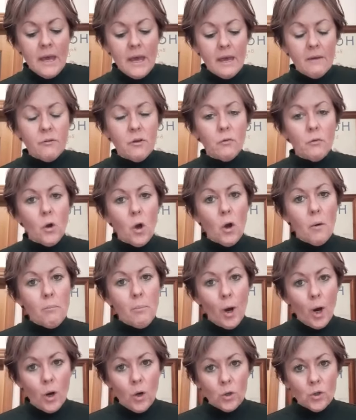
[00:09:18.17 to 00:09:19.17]
If you've got a
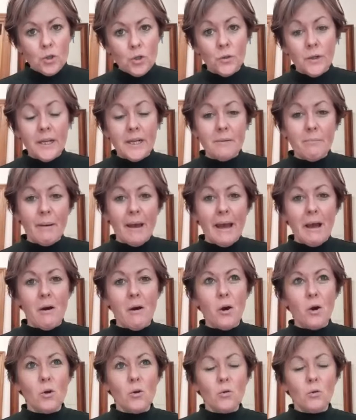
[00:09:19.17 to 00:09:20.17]
pod, you need
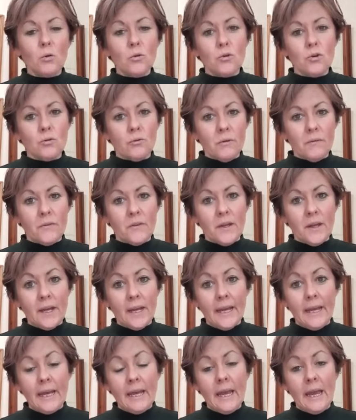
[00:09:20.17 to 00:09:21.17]
about 1/4 of
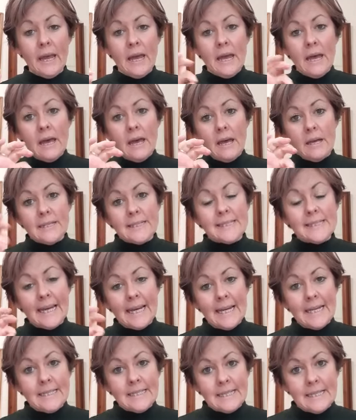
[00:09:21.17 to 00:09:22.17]
the
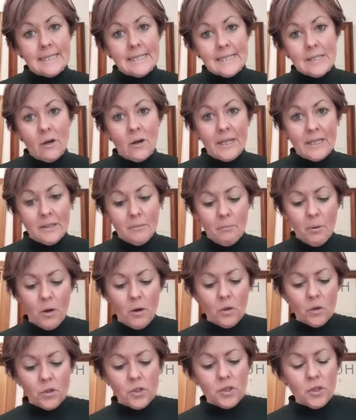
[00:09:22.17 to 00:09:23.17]
seeds inside the
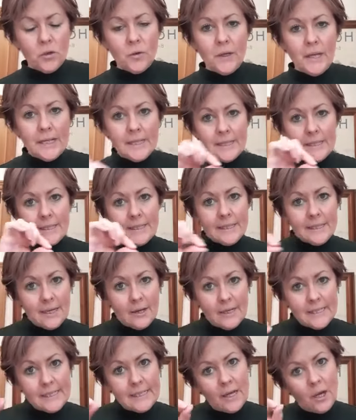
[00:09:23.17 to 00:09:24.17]
pod. You need to
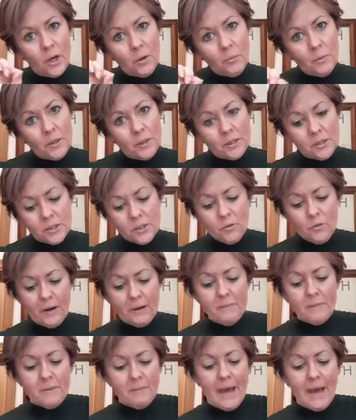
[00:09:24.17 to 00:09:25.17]
slice it open and
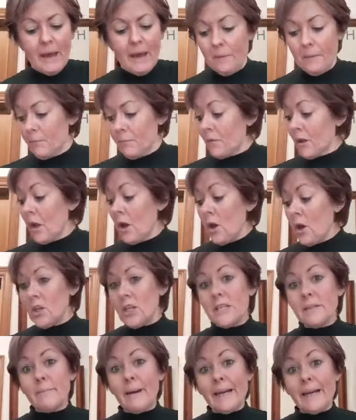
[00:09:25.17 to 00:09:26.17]
scrape them out,
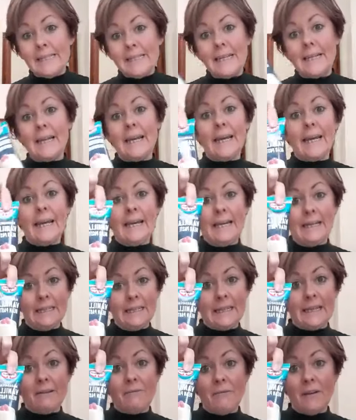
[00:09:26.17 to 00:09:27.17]
which is basically
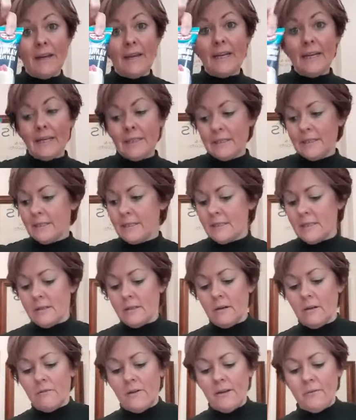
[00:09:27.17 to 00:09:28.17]
the convenience
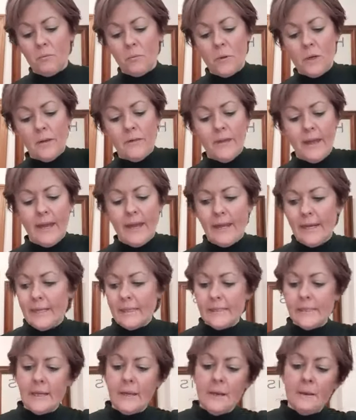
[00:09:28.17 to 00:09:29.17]
of having one of
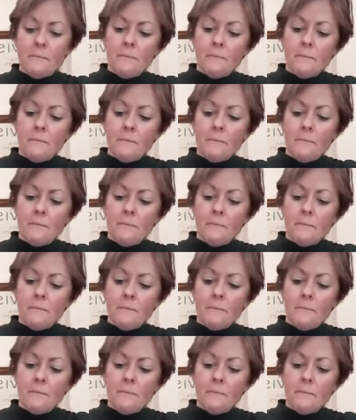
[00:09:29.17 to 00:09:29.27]
these.